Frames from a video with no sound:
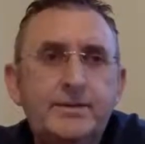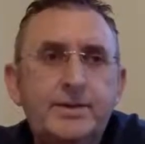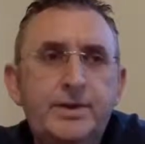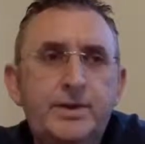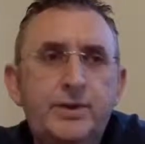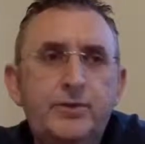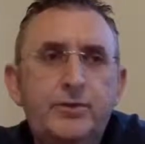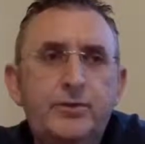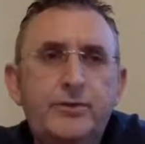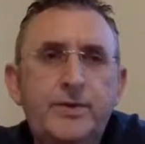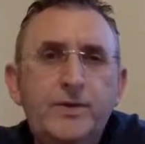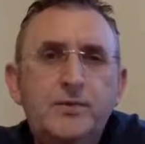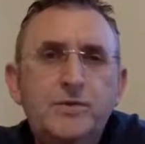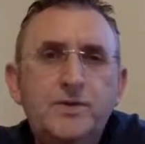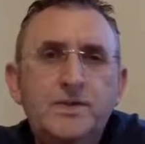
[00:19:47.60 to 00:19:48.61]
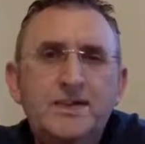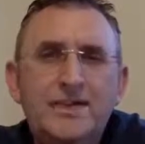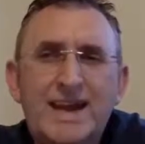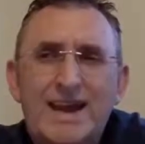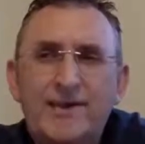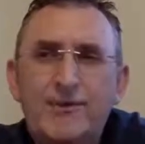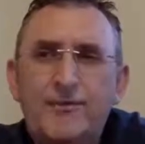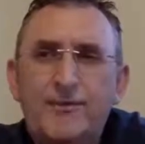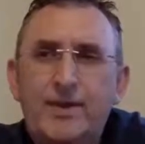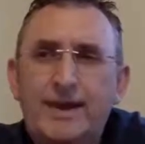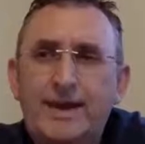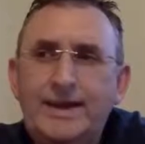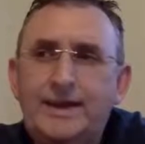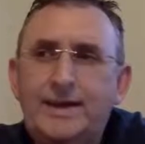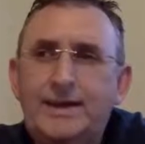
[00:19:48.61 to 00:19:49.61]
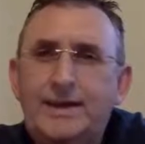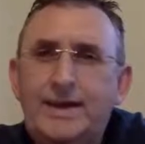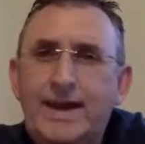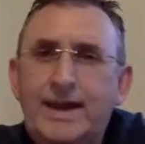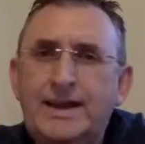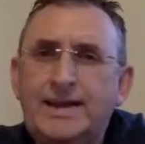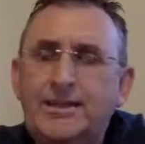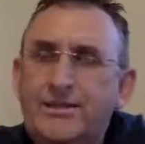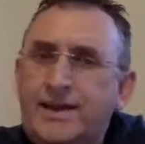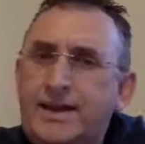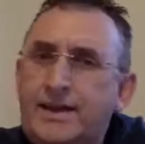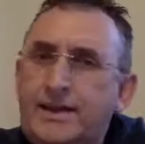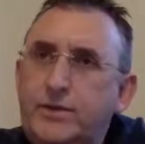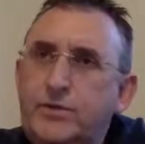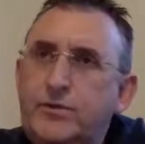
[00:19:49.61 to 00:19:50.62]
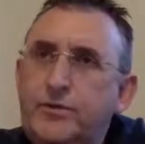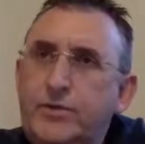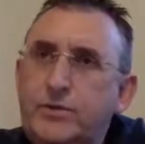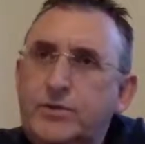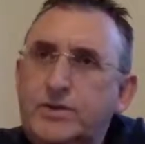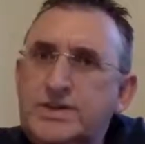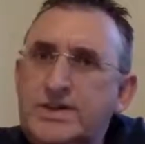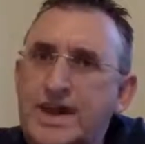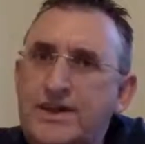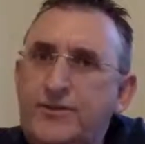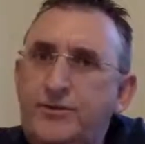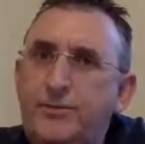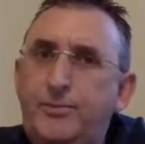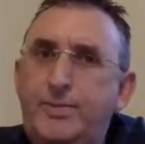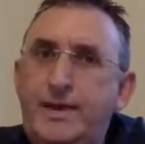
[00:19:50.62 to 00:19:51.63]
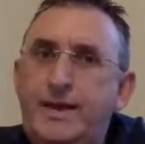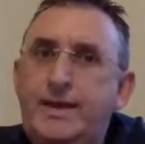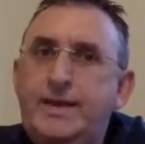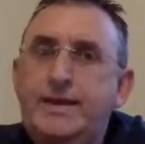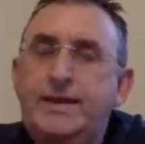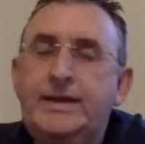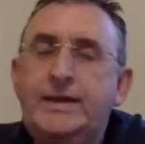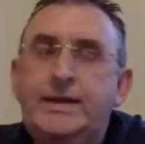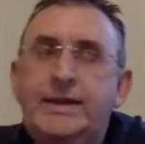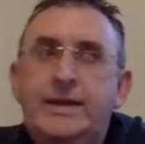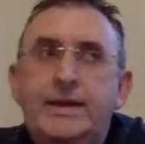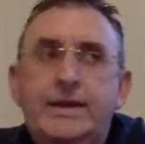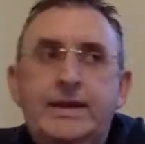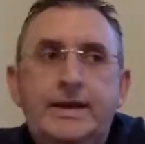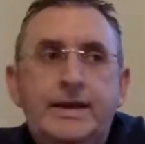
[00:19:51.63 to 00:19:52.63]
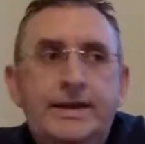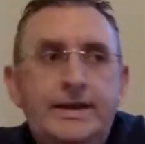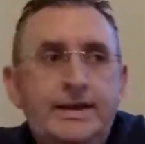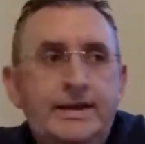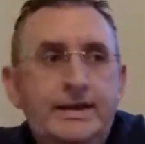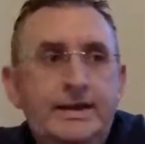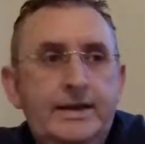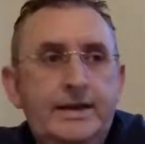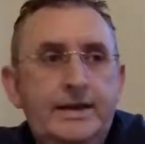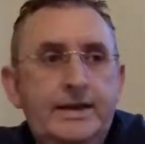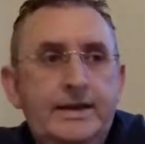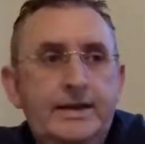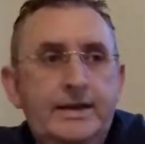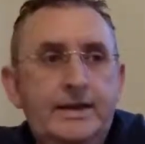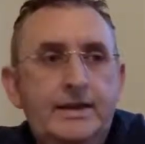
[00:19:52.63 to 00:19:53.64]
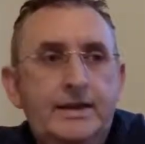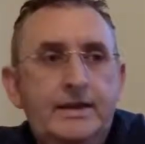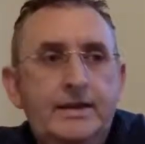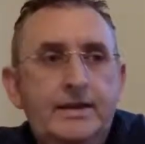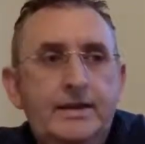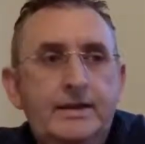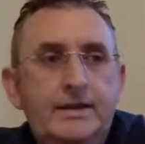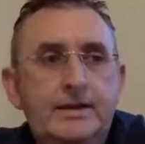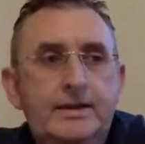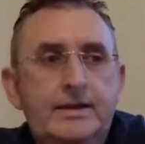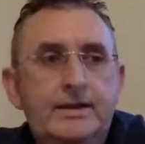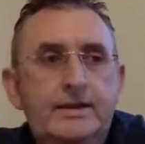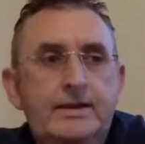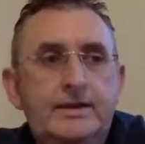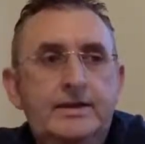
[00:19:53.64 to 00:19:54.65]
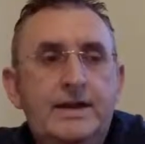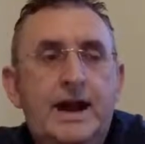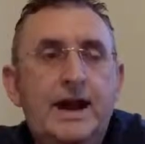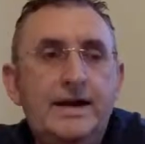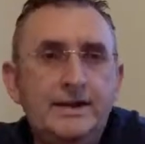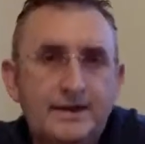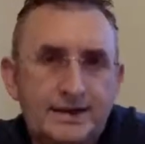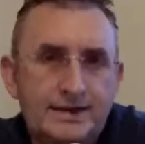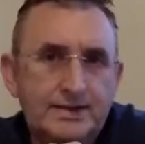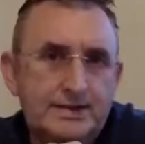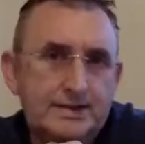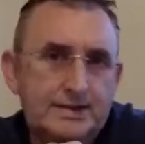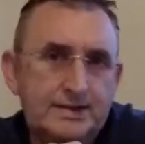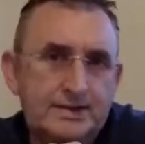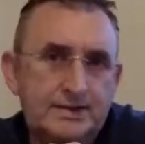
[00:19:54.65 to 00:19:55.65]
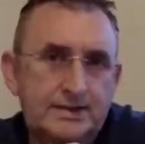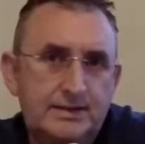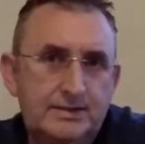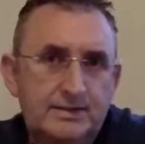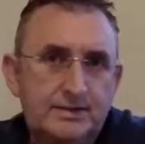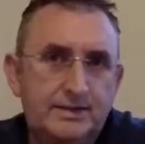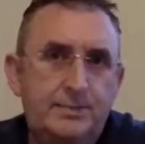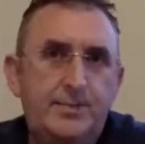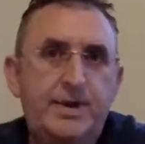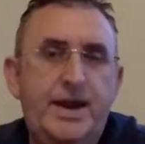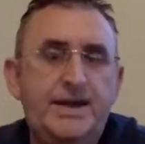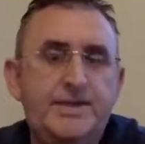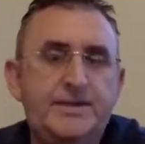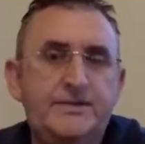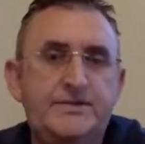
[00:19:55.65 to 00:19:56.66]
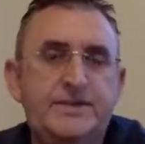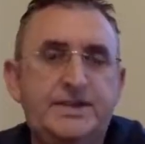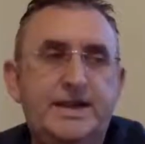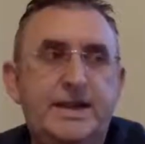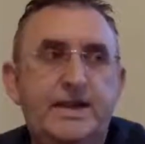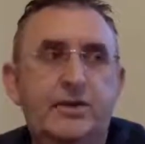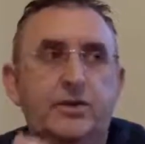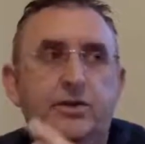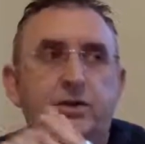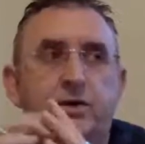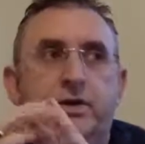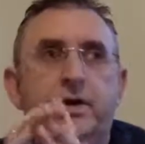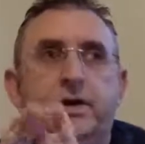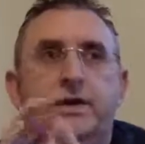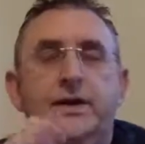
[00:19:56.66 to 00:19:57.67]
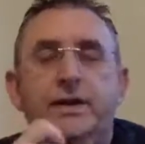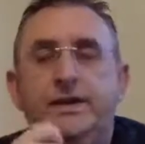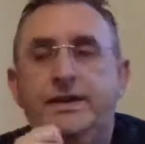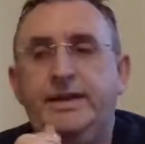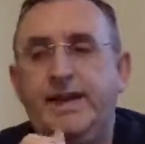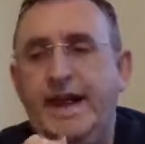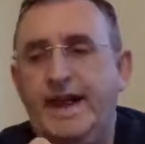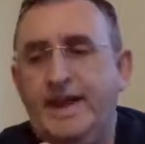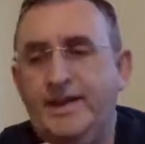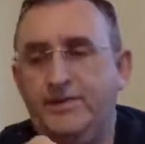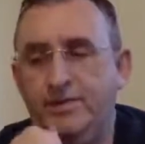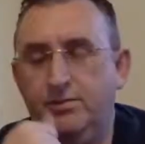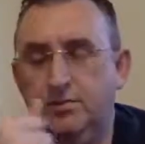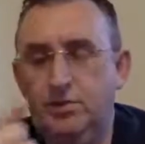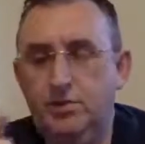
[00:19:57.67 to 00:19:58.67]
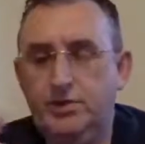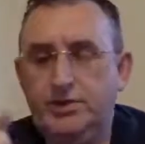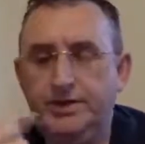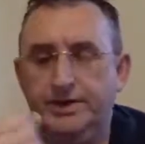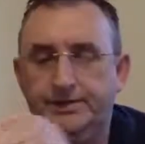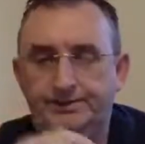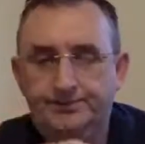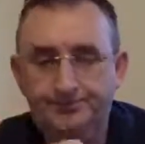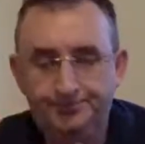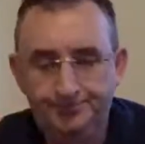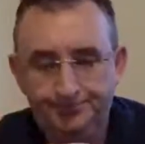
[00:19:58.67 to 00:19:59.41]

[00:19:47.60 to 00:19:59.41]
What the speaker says: but you'll feel safe in the negativity. You'll feel safe being in the darkness, the depressive state, or the negative emotion.